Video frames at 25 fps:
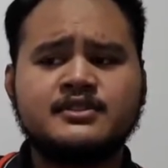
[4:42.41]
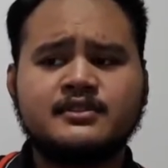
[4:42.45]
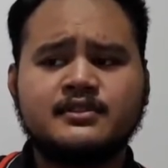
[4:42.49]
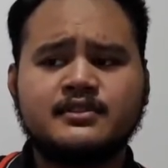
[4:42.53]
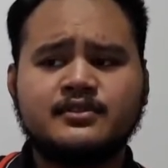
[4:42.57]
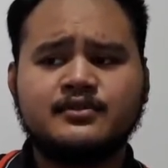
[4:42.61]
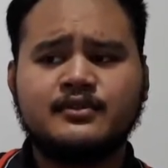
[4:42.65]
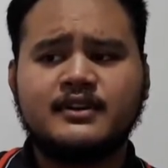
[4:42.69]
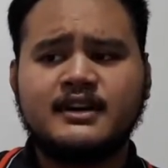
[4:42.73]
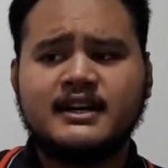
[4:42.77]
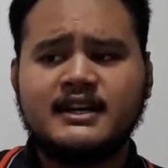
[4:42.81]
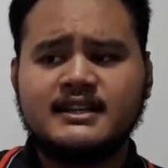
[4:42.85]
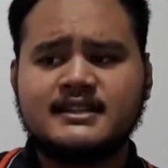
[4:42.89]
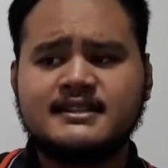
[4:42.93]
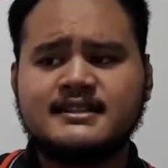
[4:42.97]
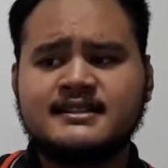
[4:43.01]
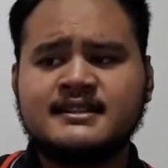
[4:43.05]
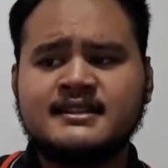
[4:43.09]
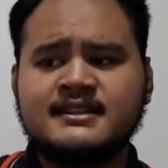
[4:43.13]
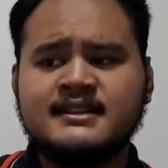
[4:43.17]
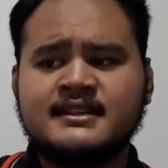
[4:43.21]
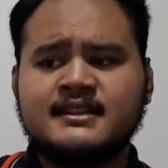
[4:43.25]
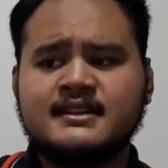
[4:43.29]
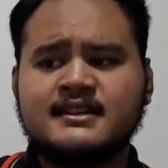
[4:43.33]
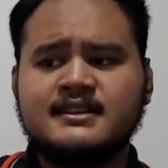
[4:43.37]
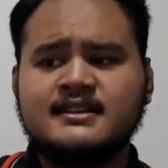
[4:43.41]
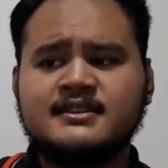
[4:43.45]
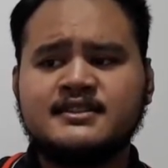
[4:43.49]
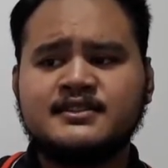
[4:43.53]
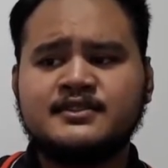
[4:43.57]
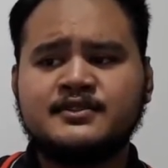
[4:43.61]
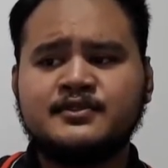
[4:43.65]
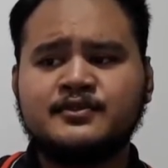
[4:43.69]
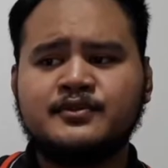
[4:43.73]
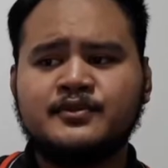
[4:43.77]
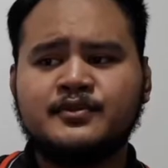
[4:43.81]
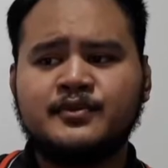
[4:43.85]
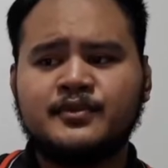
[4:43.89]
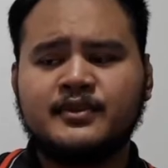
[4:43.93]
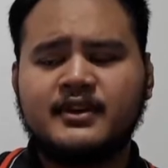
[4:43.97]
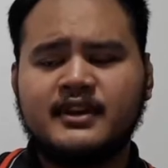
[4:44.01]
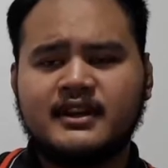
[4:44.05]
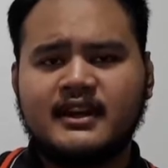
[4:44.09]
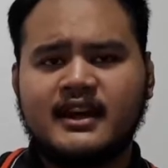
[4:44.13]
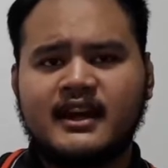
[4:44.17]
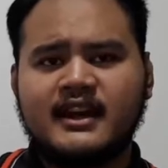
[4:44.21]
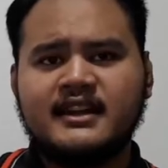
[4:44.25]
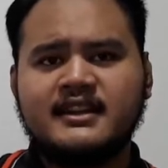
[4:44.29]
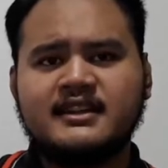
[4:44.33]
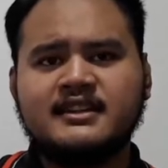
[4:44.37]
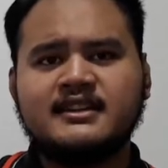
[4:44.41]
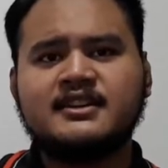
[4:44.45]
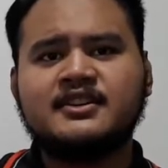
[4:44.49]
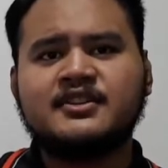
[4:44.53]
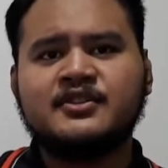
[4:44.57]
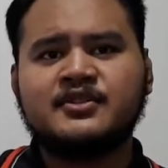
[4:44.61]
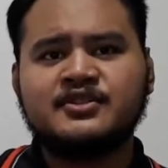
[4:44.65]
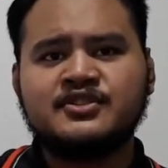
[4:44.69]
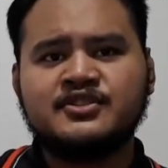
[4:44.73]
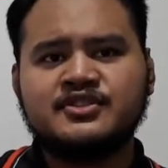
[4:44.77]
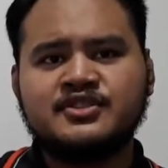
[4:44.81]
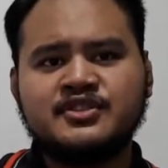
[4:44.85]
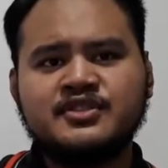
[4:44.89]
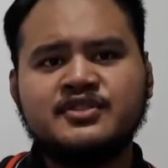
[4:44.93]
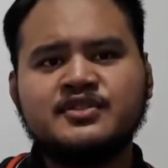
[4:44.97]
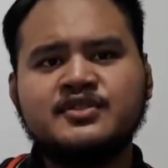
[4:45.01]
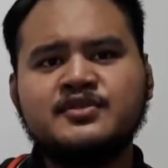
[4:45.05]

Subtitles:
to us is to either continue